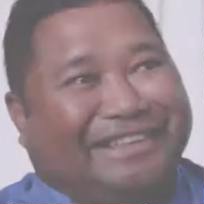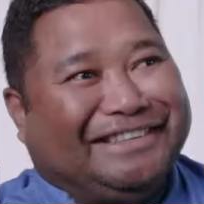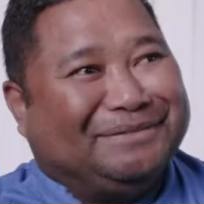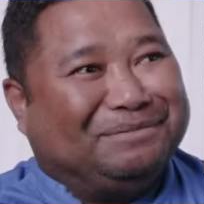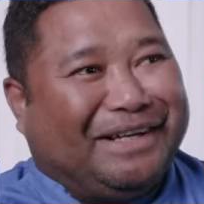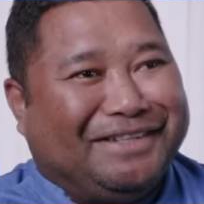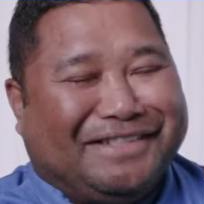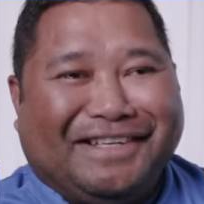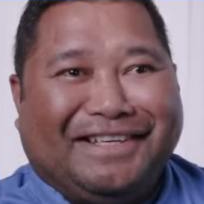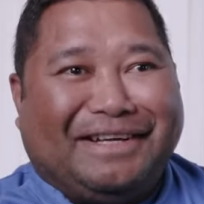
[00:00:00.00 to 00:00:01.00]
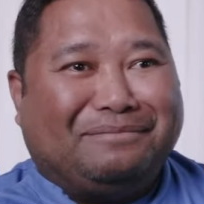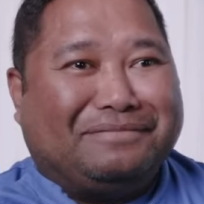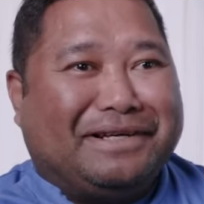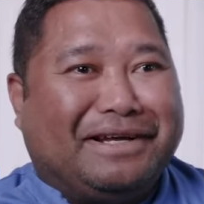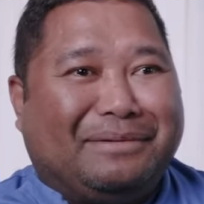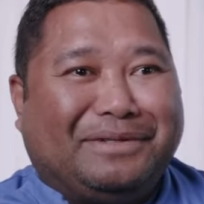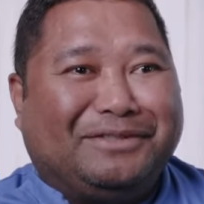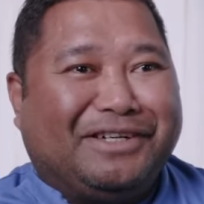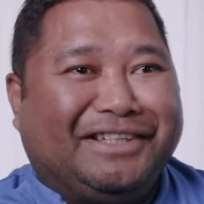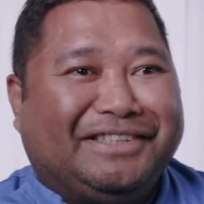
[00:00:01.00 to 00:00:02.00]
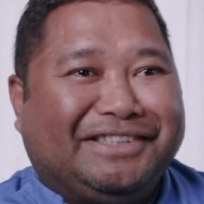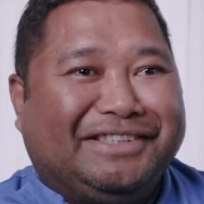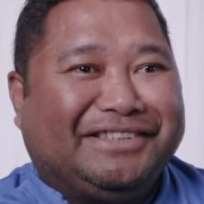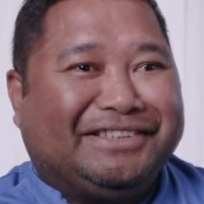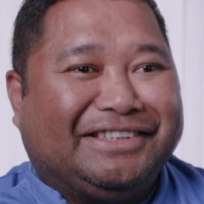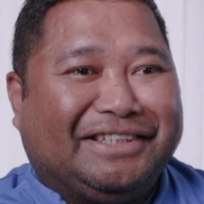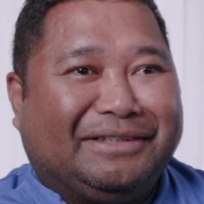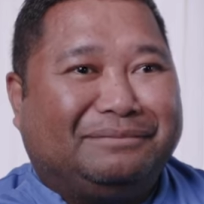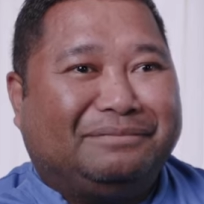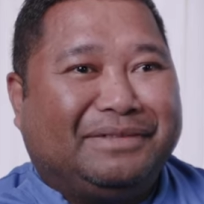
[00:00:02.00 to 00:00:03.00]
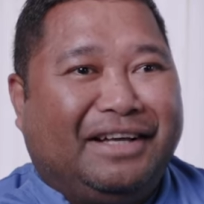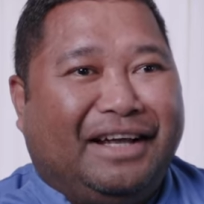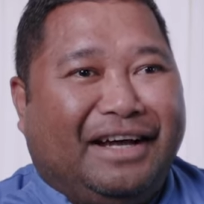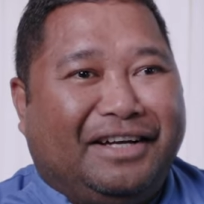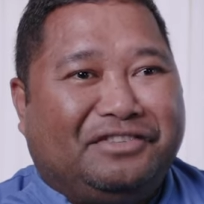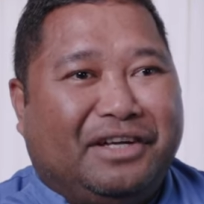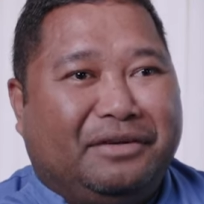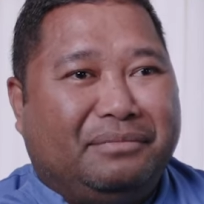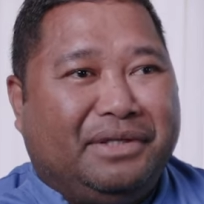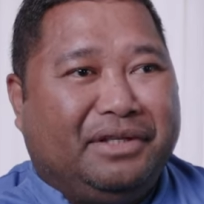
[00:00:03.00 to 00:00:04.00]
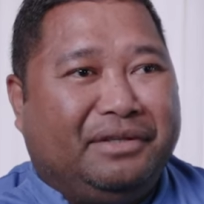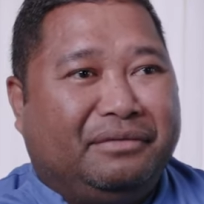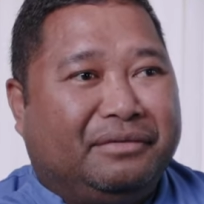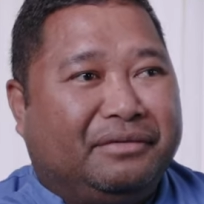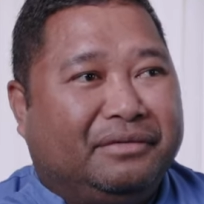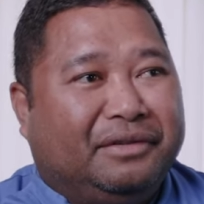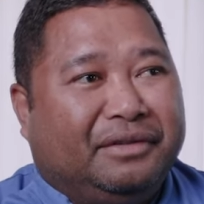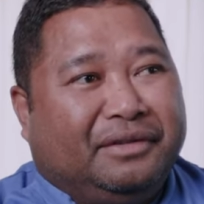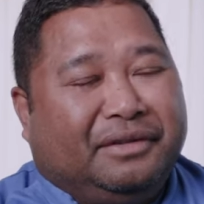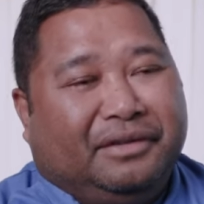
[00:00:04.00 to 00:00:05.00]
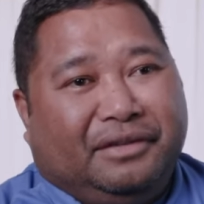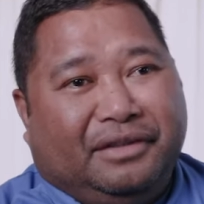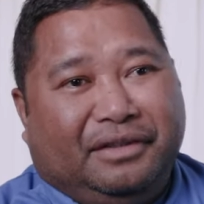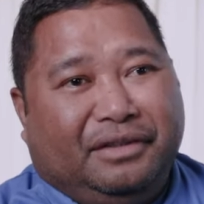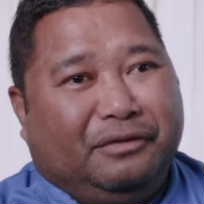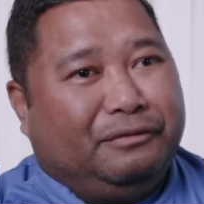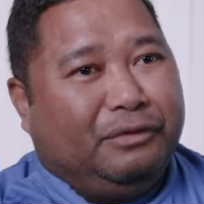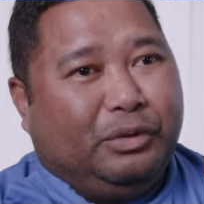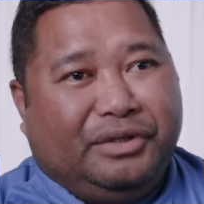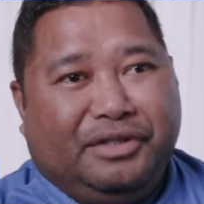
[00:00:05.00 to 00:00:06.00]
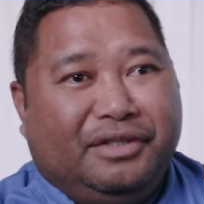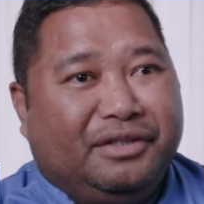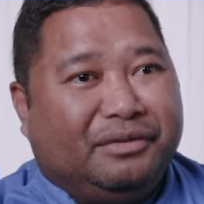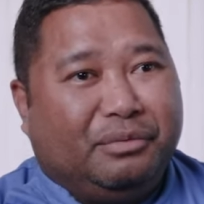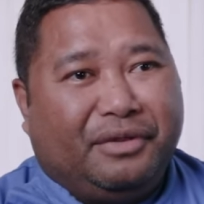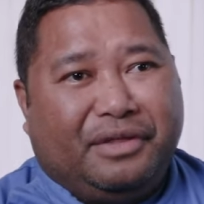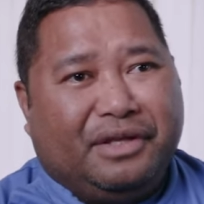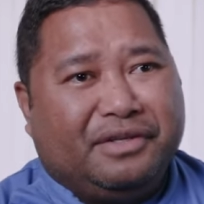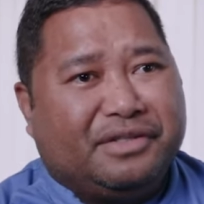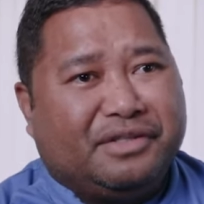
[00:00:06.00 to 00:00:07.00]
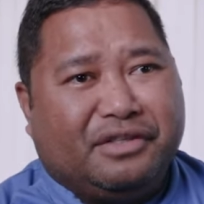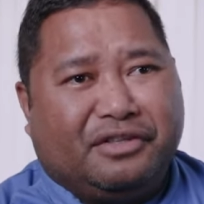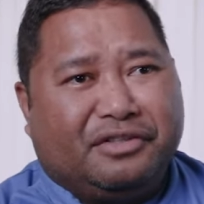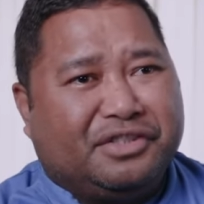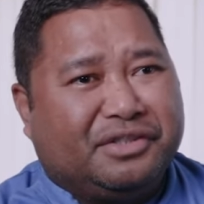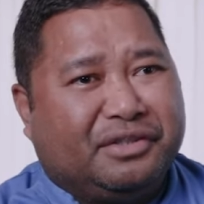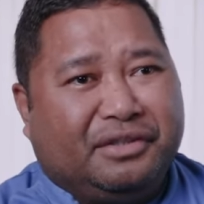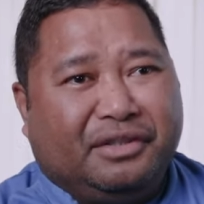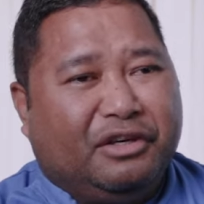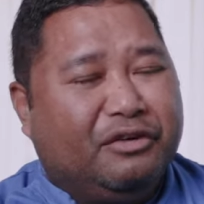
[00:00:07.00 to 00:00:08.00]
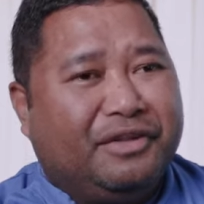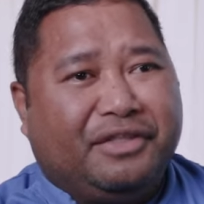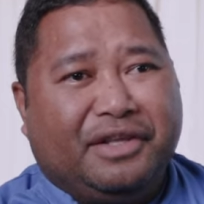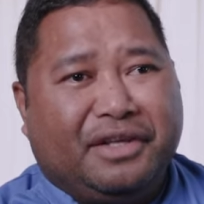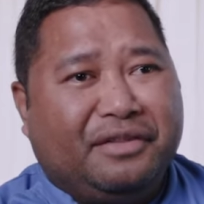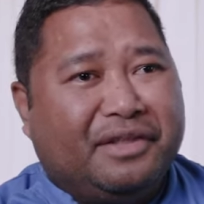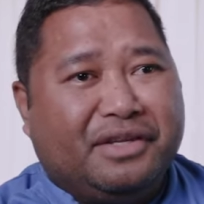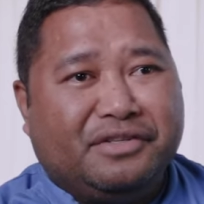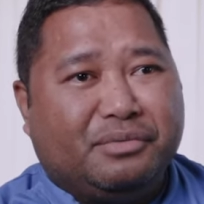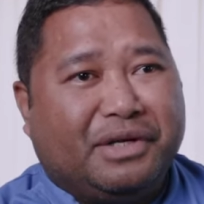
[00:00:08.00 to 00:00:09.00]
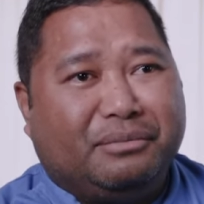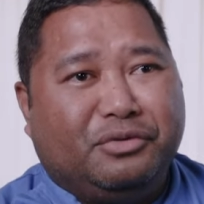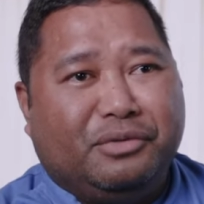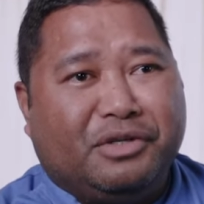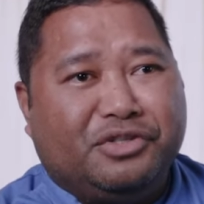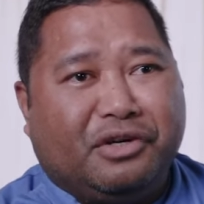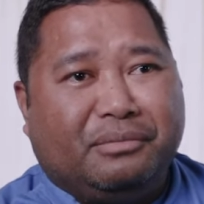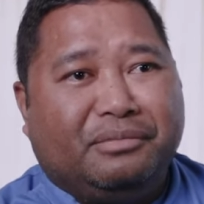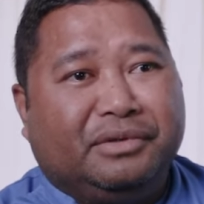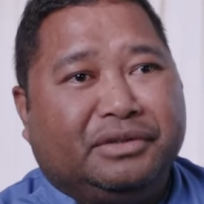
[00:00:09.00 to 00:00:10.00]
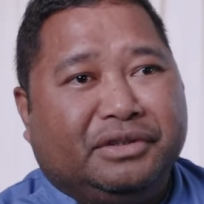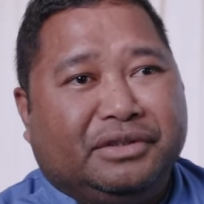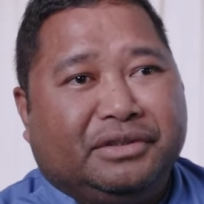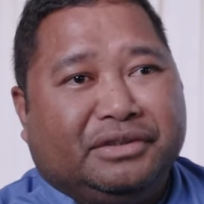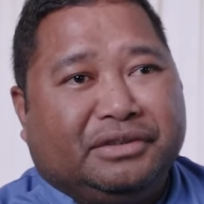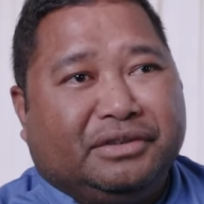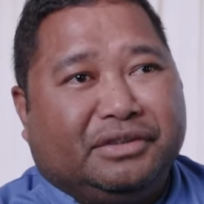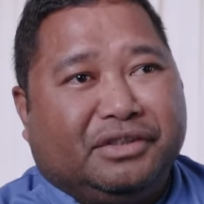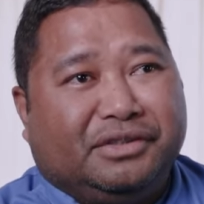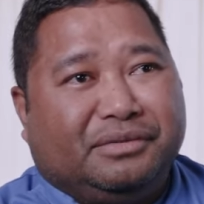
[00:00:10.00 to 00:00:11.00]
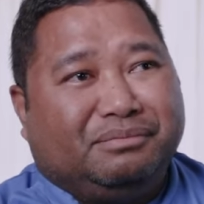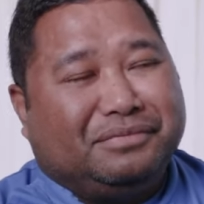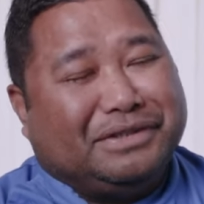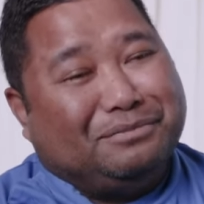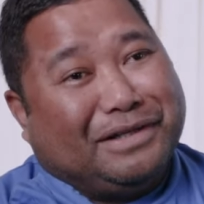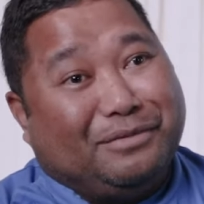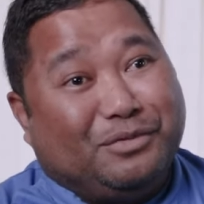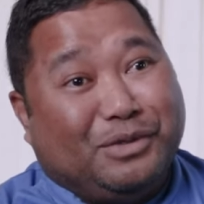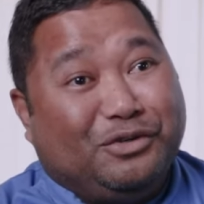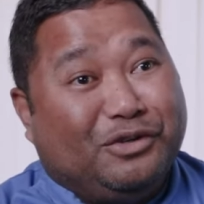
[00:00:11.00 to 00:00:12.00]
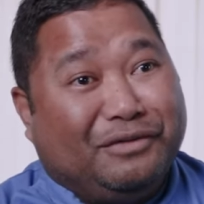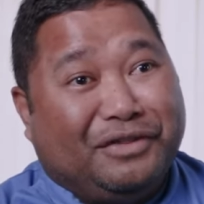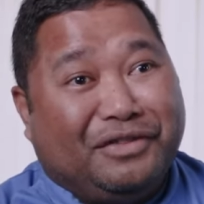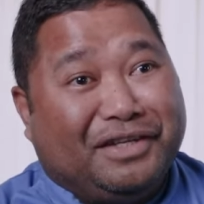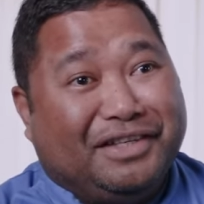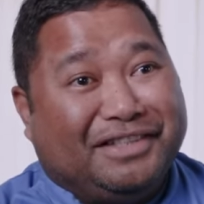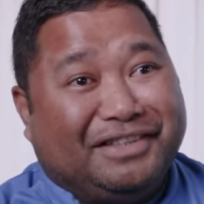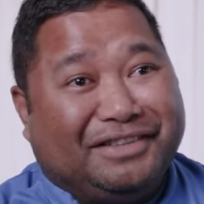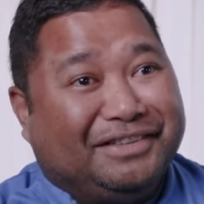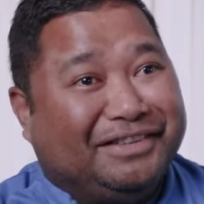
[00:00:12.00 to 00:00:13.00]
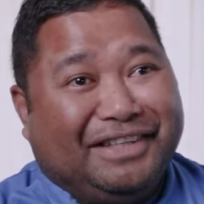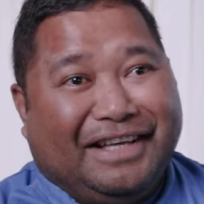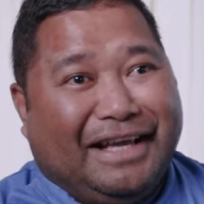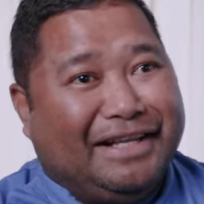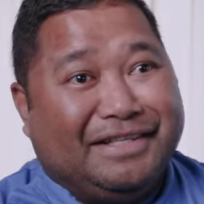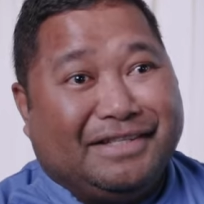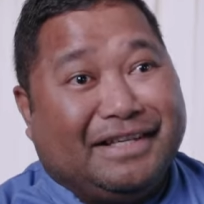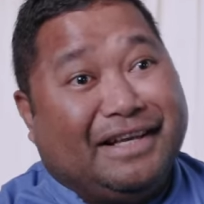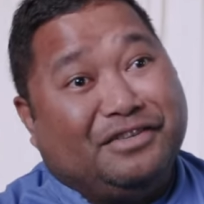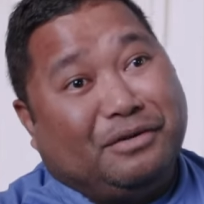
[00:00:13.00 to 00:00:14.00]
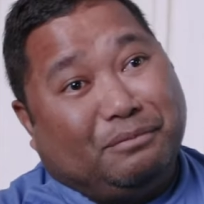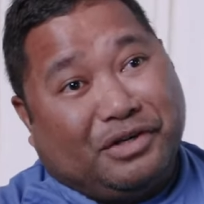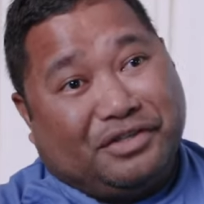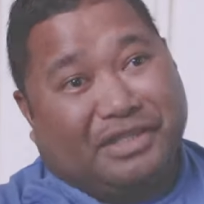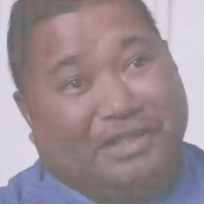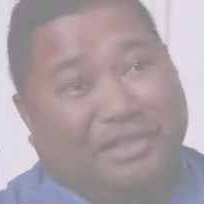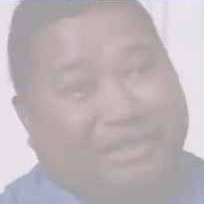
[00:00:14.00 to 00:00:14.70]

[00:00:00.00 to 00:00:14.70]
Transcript: I'd say I'm calm and collected. I try and be, you know, fluid with things, not overthinking things when I'm doing my job, because sometimes when you overthink, it just adds on pressure.